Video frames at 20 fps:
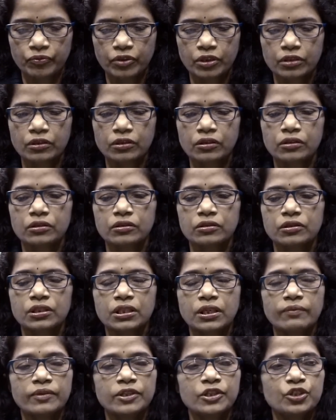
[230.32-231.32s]
the
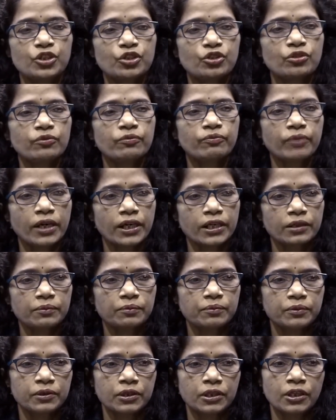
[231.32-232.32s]
705
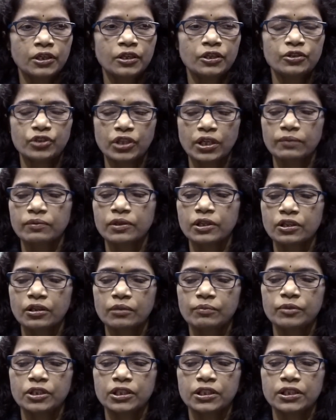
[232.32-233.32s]
tribal
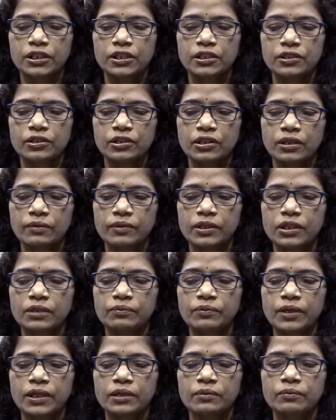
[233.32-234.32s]
communities,
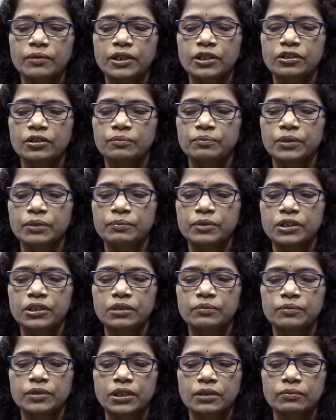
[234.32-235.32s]
75 are the
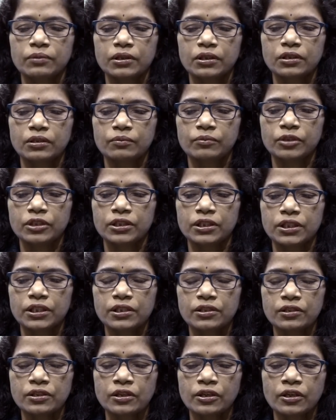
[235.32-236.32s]
primitive tribal
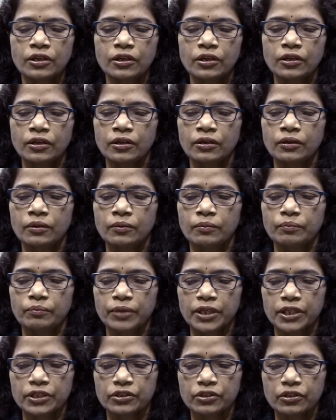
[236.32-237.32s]
communities
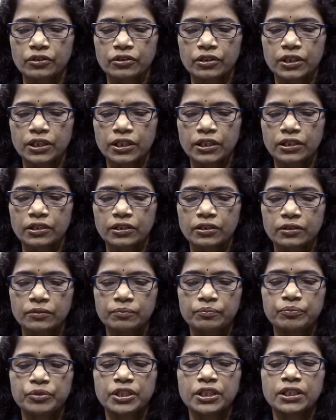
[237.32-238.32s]
based on their
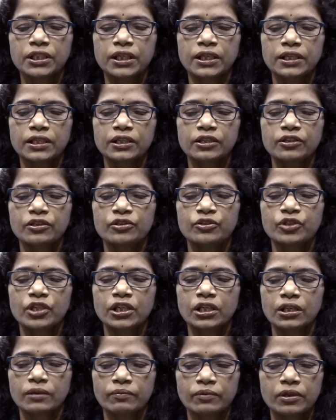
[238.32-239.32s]
pre-agricultural
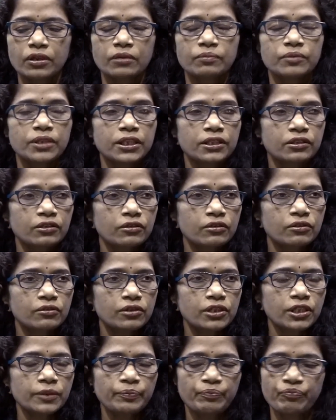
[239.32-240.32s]
level of
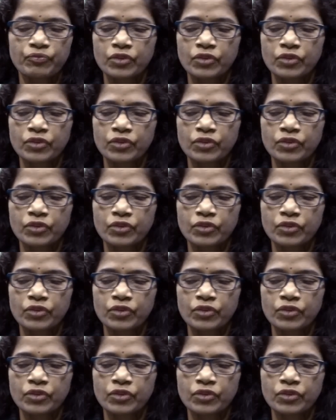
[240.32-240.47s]
technology,